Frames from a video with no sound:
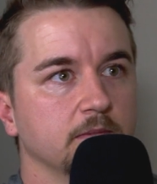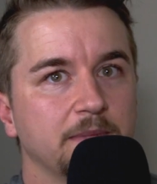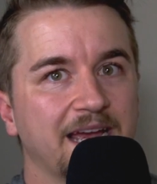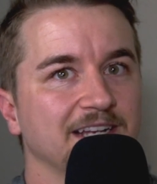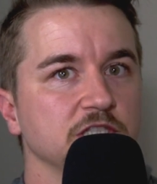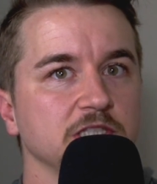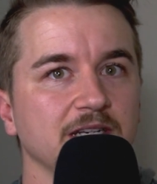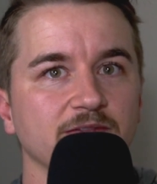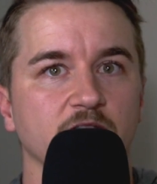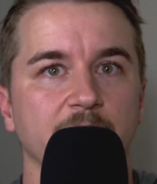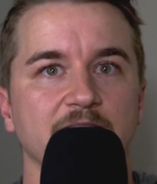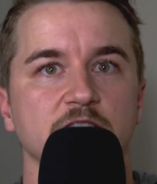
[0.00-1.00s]
patchy
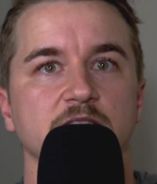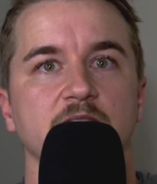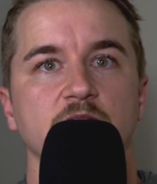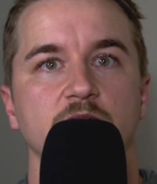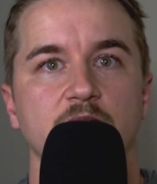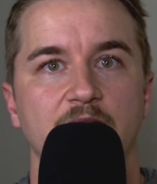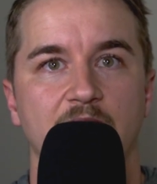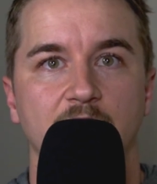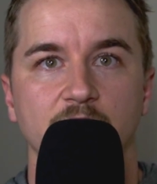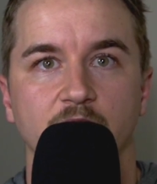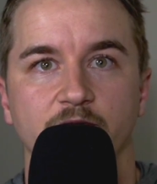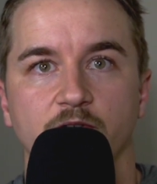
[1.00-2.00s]
information that you didn't have
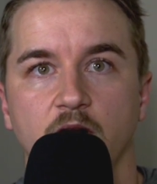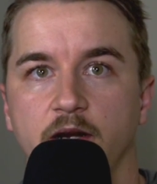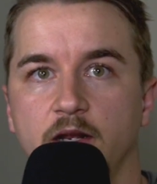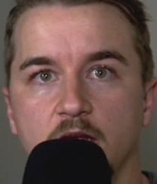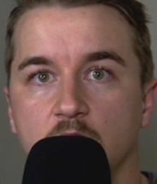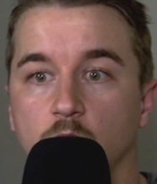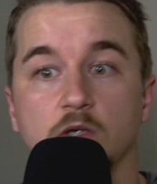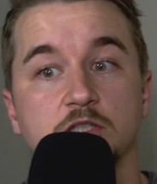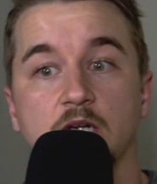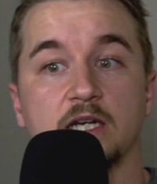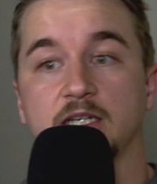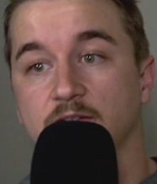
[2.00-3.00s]
up front, which
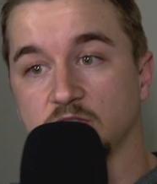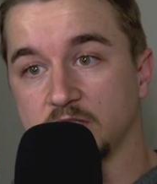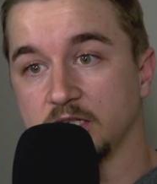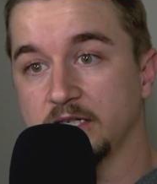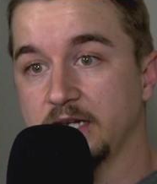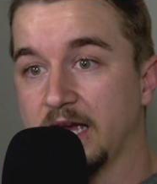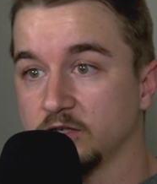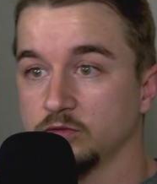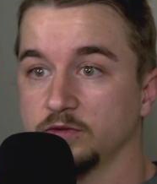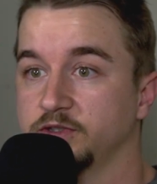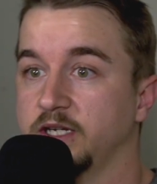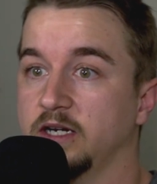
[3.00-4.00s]
kind of gives us a natural
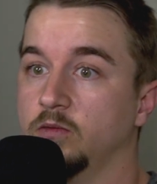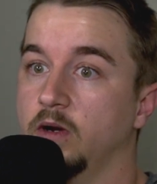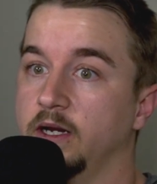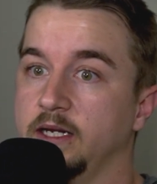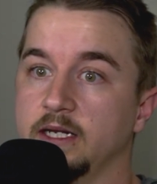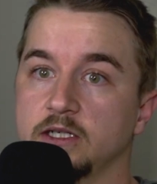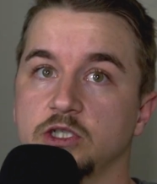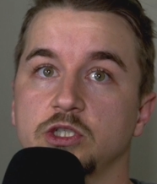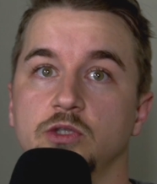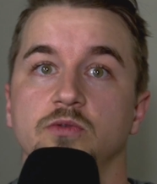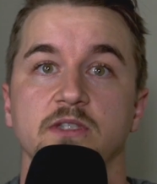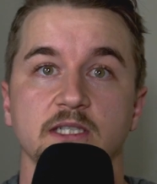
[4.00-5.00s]
segue
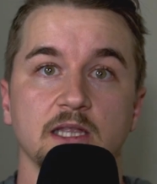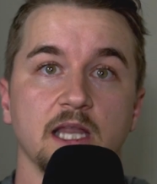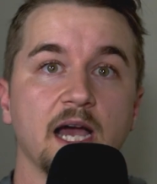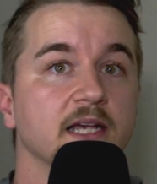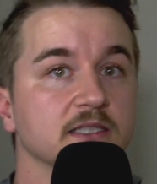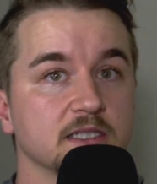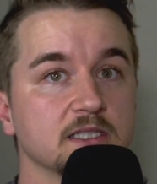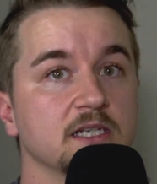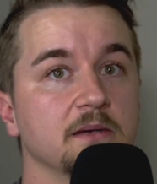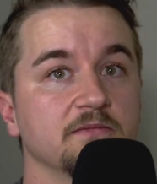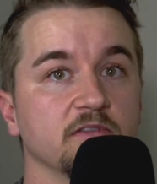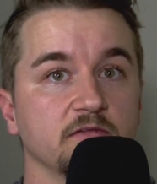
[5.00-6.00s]
into the last
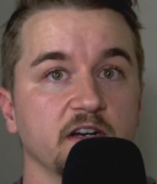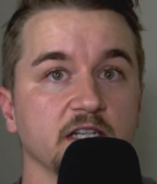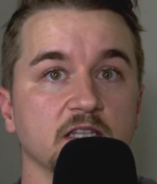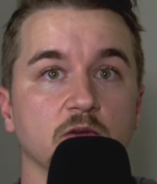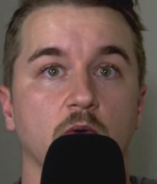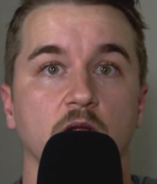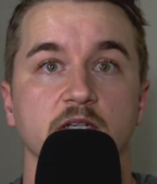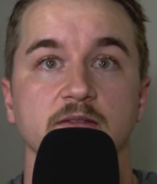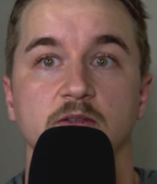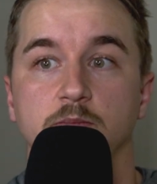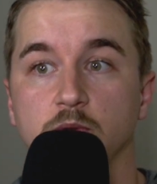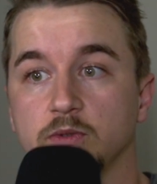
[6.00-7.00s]
step for vetting the quality of
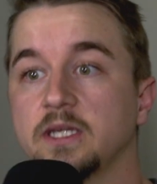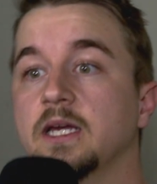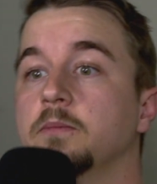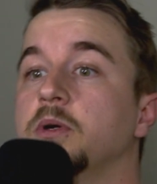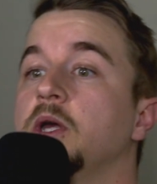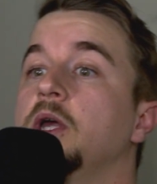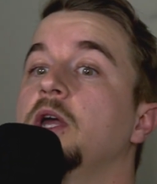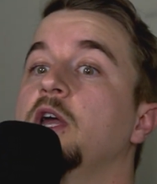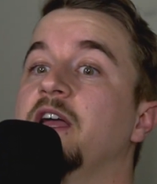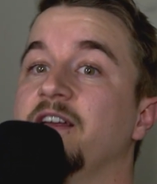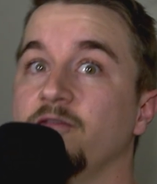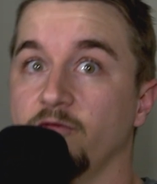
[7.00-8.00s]
the bootcamp:
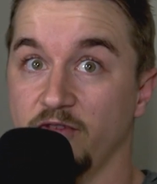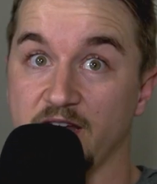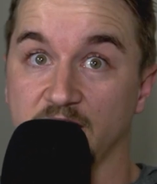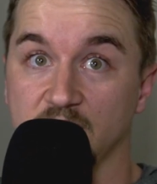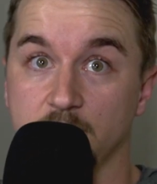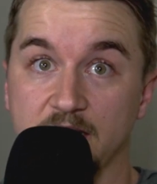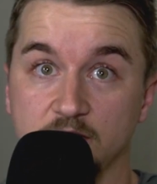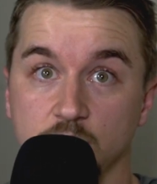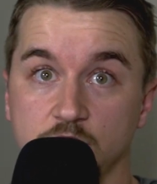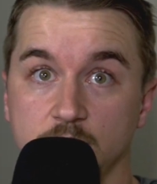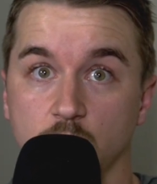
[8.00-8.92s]
vetting the mentorship